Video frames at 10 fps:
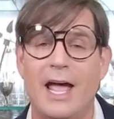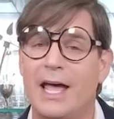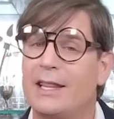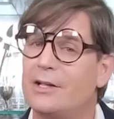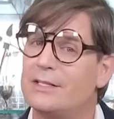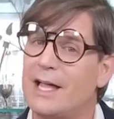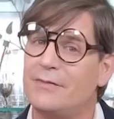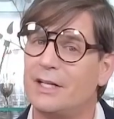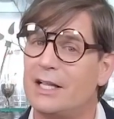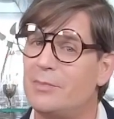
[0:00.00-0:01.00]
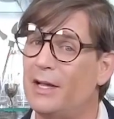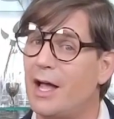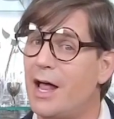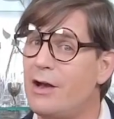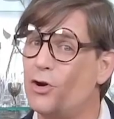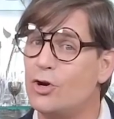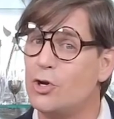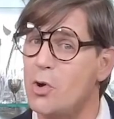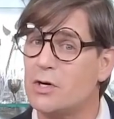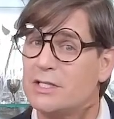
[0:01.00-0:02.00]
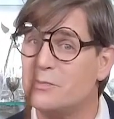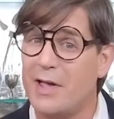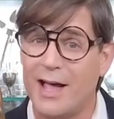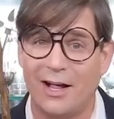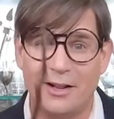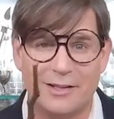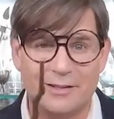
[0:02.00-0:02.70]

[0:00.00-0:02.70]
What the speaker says: and they'll definitely be under your spell.